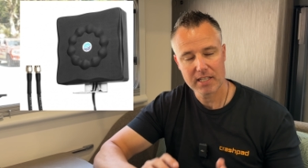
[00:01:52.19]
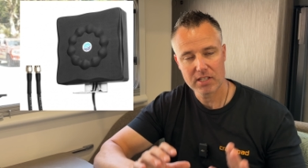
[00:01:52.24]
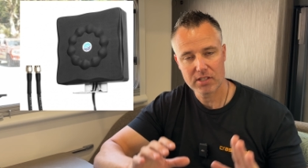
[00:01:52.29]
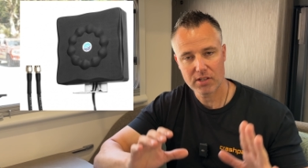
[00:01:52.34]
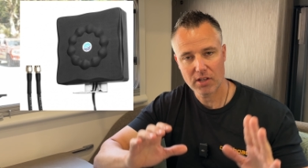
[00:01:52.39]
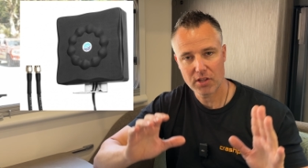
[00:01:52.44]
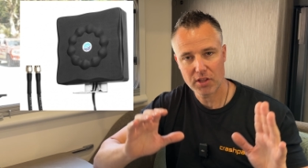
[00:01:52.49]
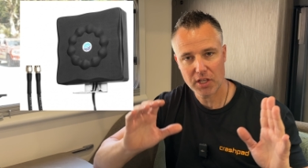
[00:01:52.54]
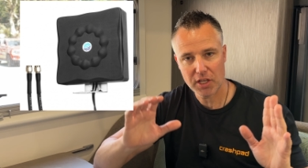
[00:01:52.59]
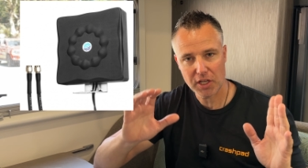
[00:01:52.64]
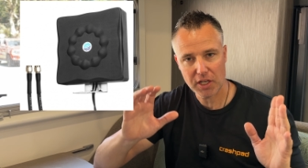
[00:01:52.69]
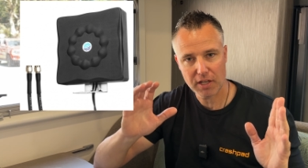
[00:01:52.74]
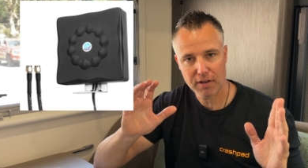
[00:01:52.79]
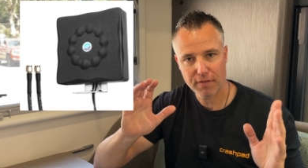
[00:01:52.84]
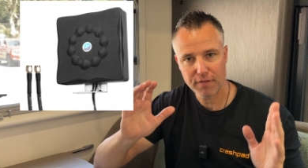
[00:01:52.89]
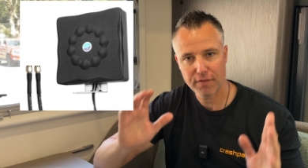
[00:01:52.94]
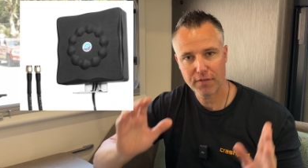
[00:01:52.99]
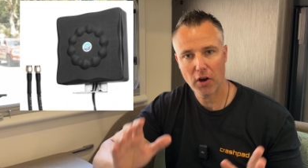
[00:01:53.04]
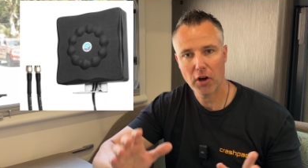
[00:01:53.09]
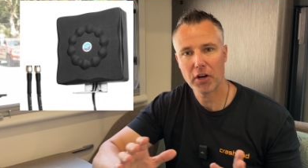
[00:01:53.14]
so that you can
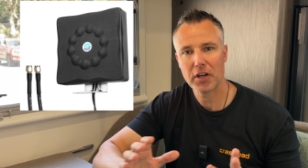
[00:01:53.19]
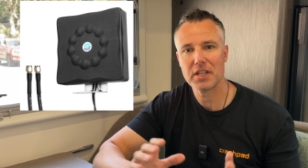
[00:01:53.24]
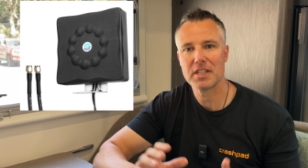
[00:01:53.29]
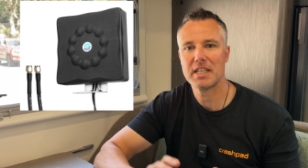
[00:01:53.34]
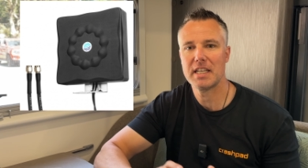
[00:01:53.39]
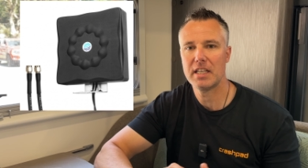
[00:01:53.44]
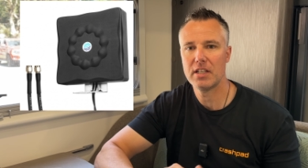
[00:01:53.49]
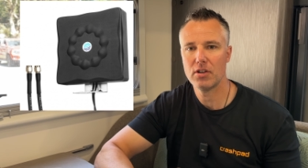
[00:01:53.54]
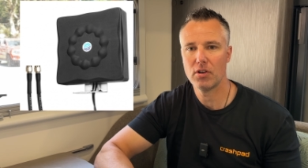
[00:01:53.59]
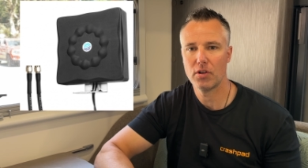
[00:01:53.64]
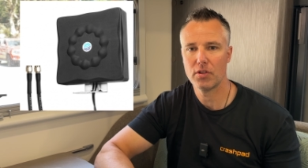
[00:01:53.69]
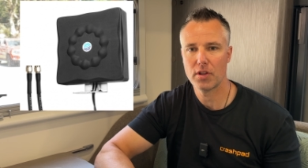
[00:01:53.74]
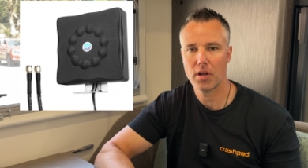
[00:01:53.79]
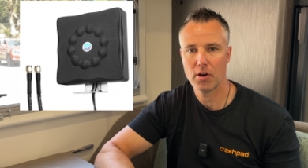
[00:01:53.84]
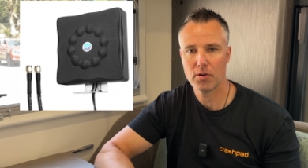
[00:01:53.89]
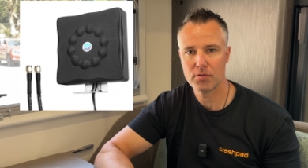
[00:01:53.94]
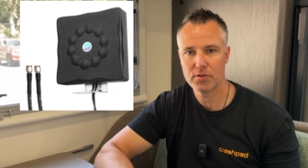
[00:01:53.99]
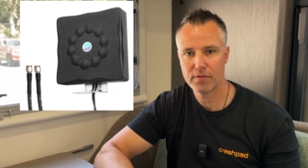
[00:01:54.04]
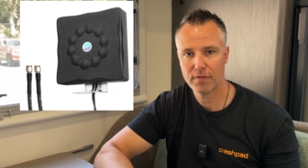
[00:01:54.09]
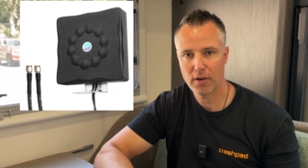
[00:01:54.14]
focus in on
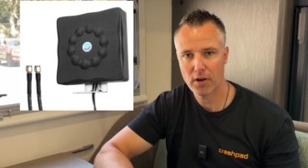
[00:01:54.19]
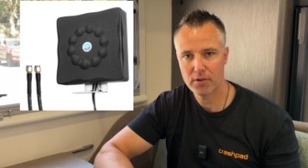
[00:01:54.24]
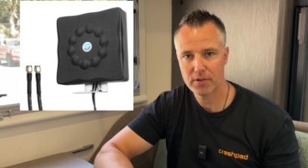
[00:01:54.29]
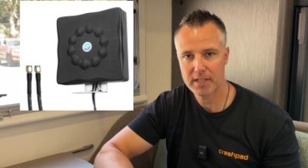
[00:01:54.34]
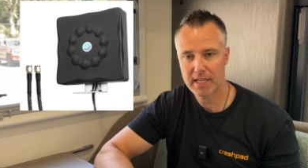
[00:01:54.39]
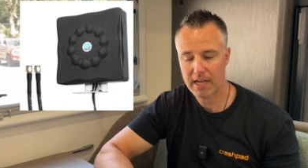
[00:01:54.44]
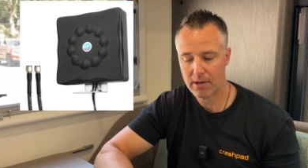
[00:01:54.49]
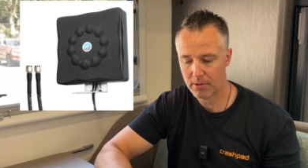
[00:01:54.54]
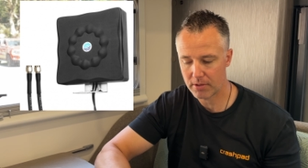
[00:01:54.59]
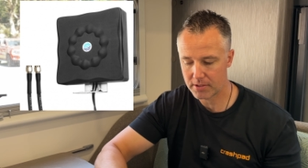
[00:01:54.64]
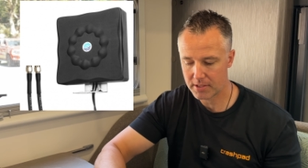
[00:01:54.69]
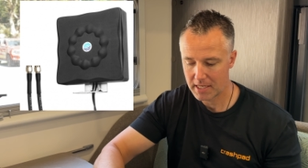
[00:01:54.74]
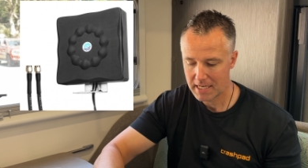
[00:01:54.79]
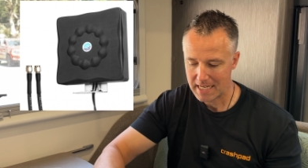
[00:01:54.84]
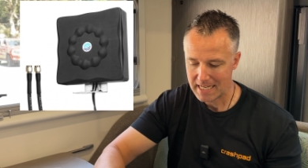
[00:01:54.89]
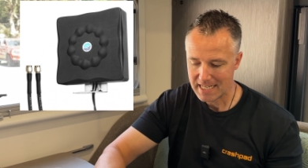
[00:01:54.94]
those phone towers.